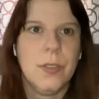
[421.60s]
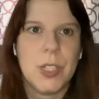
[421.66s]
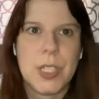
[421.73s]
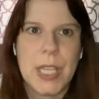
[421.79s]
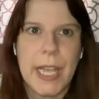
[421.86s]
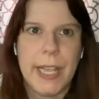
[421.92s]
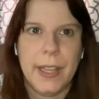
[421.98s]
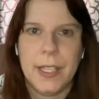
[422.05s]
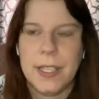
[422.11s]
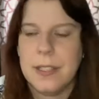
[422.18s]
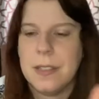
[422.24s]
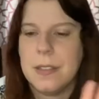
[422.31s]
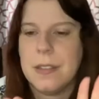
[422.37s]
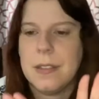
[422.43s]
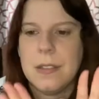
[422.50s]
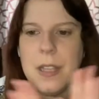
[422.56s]

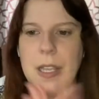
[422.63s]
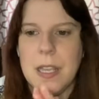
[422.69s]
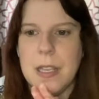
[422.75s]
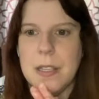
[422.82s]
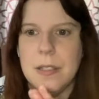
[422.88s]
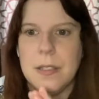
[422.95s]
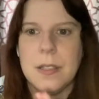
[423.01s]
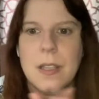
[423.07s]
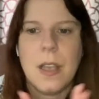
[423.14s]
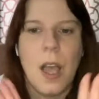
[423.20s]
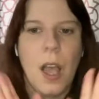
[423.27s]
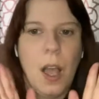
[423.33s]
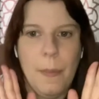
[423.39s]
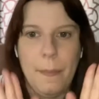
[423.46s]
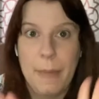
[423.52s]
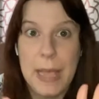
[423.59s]
Silence is
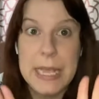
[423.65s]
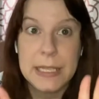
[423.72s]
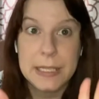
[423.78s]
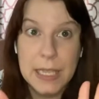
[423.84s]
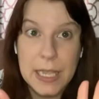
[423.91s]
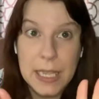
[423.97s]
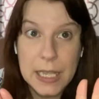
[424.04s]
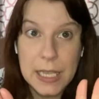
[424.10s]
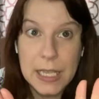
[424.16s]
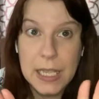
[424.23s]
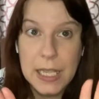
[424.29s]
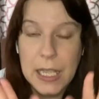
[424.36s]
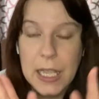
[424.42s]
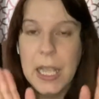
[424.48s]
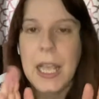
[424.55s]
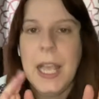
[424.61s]
amazing,
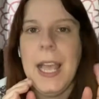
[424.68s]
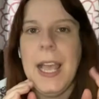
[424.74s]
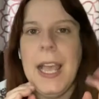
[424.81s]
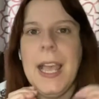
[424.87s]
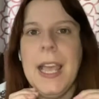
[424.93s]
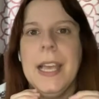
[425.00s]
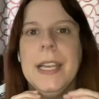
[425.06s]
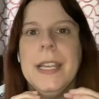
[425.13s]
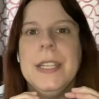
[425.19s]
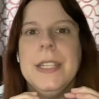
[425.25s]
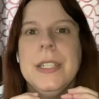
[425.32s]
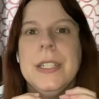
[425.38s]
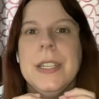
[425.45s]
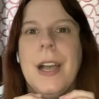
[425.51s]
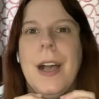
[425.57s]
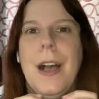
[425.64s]

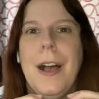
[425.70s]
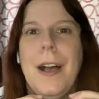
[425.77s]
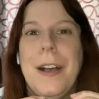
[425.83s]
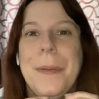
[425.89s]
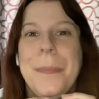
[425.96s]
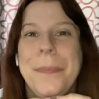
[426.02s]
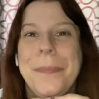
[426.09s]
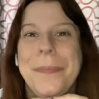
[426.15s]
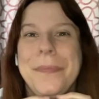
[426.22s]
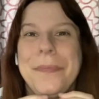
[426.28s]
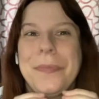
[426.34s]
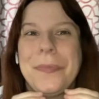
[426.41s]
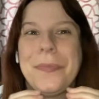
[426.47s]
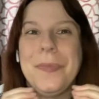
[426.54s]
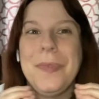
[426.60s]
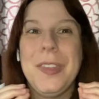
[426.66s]
and
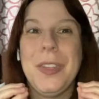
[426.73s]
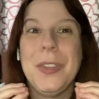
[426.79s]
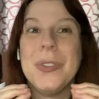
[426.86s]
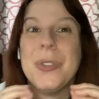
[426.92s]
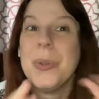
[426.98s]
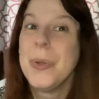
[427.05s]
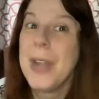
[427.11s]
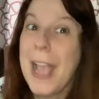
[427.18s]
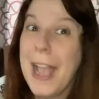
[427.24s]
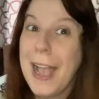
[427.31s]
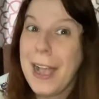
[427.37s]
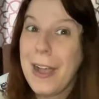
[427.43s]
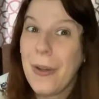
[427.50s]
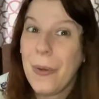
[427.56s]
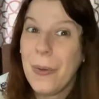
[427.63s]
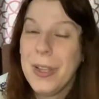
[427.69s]
so
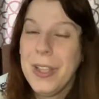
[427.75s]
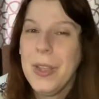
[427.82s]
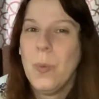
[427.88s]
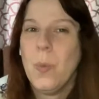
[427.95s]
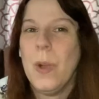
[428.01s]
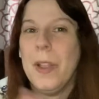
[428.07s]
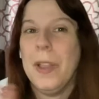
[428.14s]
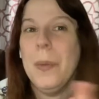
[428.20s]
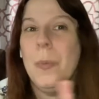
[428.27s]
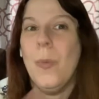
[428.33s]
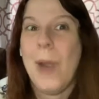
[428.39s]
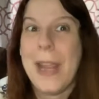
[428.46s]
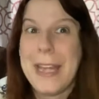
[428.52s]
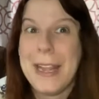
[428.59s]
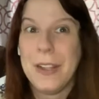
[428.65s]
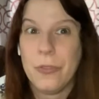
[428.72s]
now, while I'm
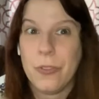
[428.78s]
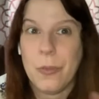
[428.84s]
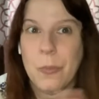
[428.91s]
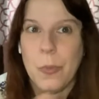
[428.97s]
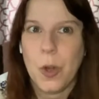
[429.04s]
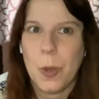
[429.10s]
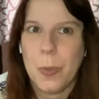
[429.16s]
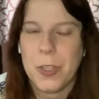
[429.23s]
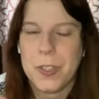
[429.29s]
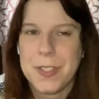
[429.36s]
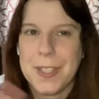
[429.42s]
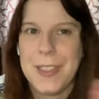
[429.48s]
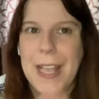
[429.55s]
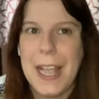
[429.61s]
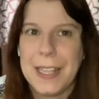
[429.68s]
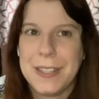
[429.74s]
waiting for more books
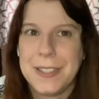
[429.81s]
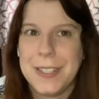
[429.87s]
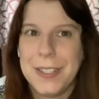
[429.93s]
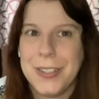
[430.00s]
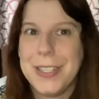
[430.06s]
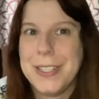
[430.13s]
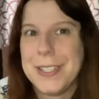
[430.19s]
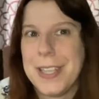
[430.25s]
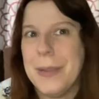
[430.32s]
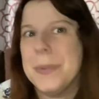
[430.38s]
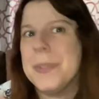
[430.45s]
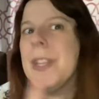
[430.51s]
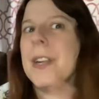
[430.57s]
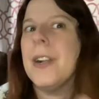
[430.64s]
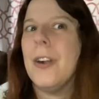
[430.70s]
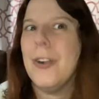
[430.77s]
in that series, I was
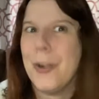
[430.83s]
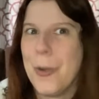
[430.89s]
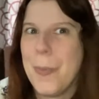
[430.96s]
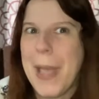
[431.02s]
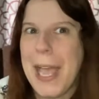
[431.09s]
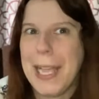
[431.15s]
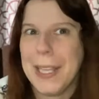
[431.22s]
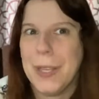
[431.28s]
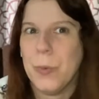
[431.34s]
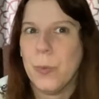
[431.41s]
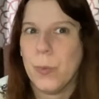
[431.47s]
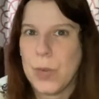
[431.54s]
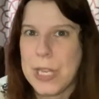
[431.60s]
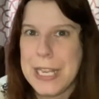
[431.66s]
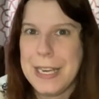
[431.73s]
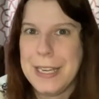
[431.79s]
like, I'll go back and
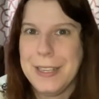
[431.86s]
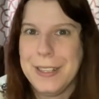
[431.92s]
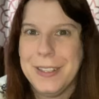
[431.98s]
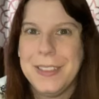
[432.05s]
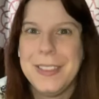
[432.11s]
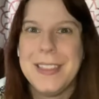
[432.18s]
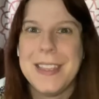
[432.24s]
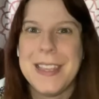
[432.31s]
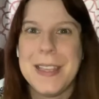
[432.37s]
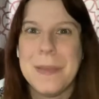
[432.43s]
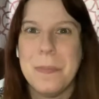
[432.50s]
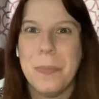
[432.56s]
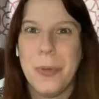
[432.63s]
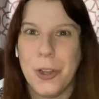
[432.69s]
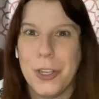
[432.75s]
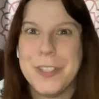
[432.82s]
read the
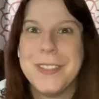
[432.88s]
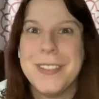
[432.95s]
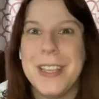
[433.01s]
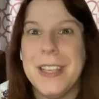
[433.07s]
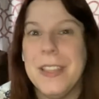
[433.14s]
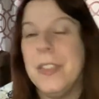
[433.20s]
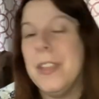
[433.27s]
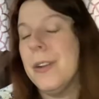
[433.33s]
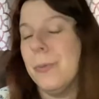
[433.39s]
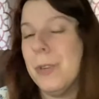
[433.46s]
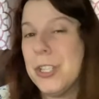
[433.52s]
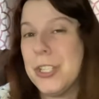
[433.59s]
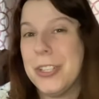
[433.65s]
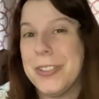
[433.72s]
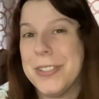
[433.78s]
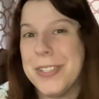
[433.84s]
books in the
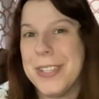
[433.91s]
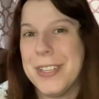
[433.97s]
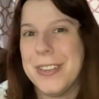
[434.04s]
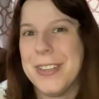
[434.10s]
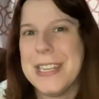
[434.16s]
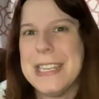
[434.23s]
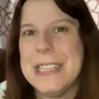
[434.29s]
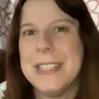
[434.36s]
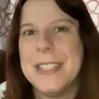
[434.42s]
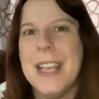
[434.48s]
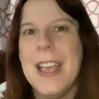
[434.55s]
original series,